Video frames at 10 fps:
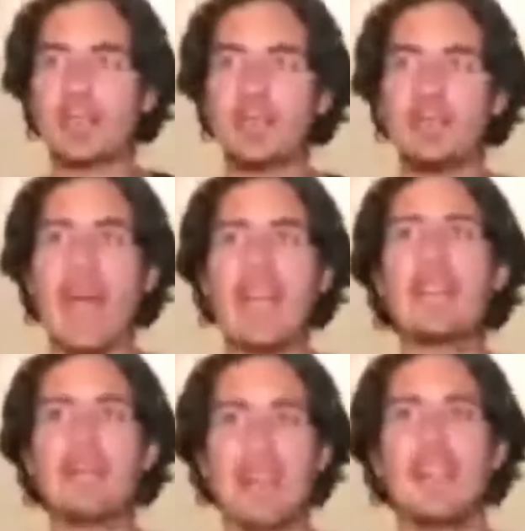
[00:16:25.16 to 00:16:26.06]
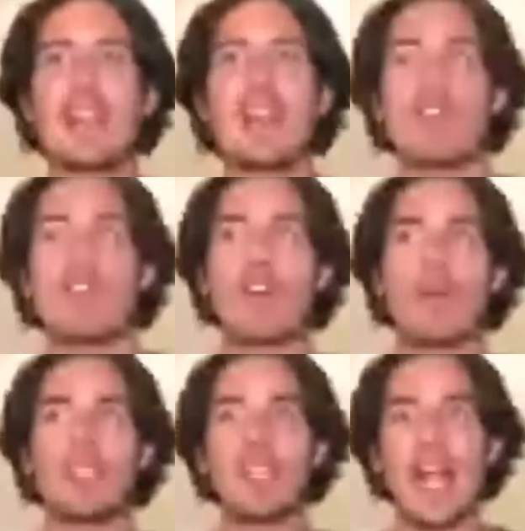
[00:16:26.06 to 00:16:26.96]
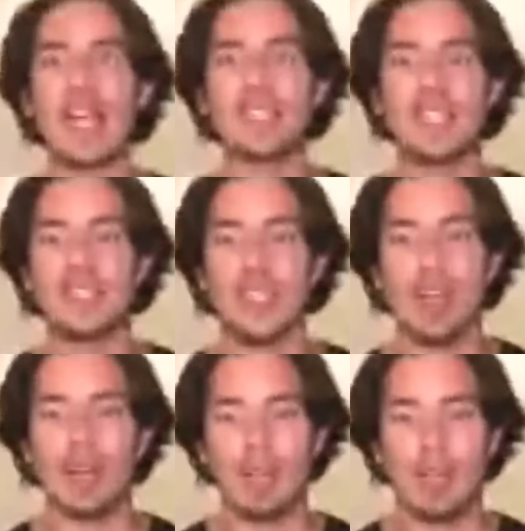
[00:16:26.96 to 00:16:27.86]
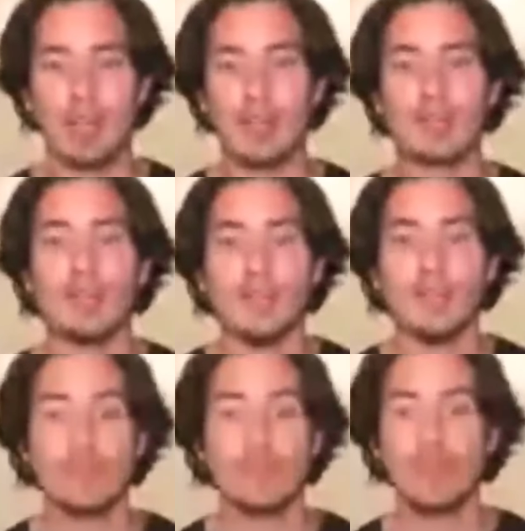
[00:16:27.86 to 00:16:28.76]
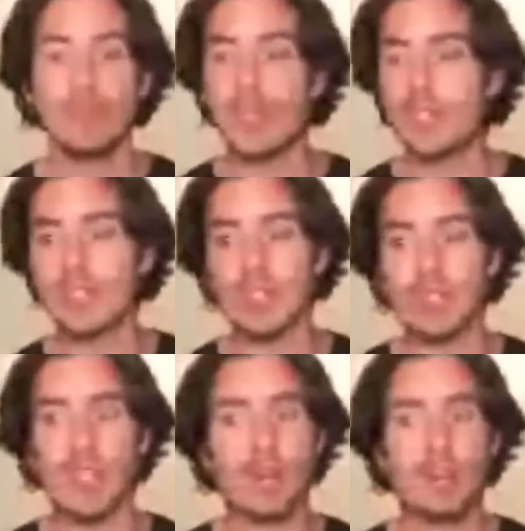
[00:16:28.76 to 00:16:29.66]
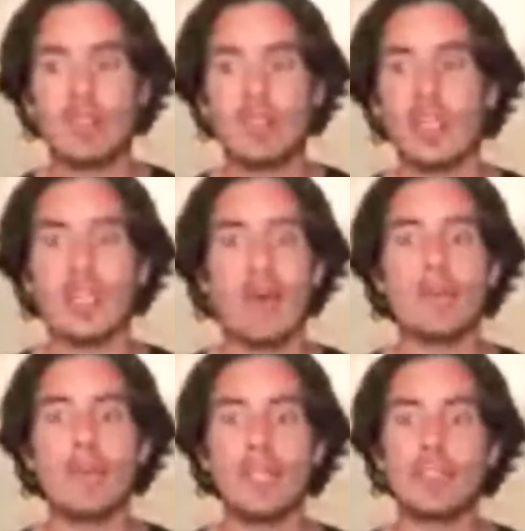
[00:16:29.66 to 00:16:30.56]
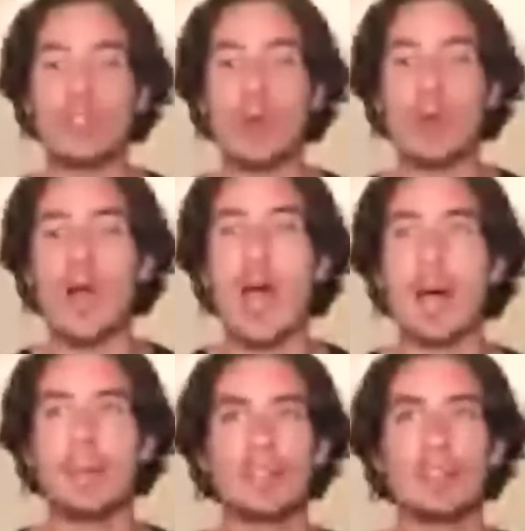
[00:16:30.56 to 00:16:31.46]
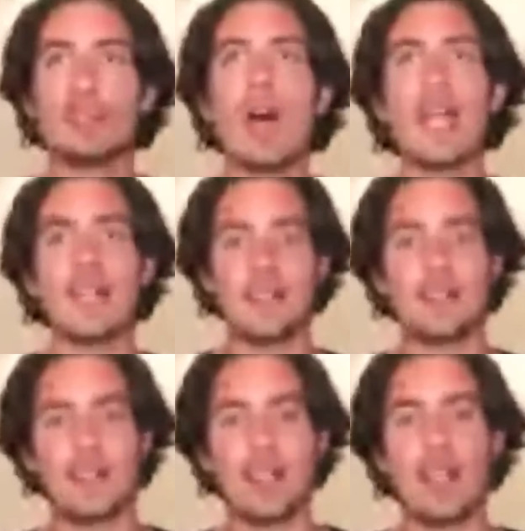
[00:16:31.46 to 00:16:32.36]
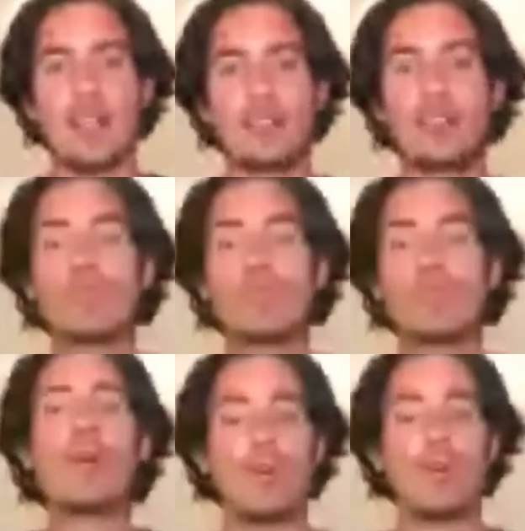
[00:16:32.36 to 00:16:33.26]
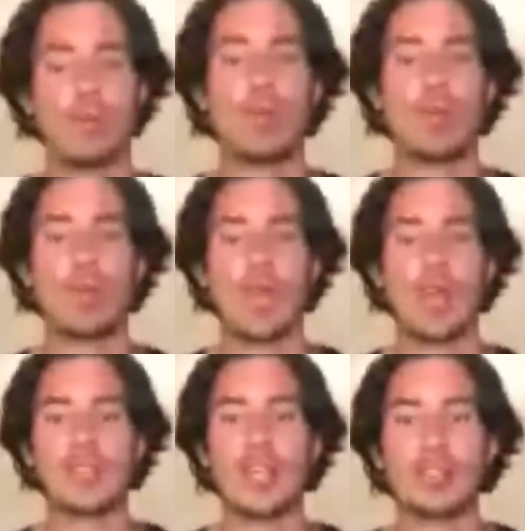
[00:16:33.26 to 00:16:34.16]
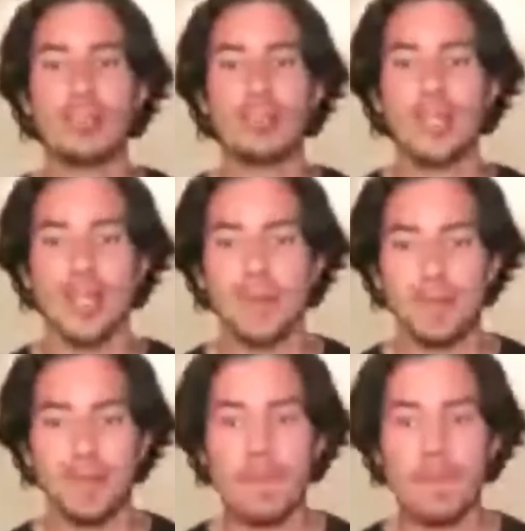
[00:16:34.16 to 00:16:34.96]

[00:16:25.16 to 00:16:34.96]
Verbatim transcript: banning me from the light is earth, because earth is not allowing me to go up, to rise, to grow as I should be.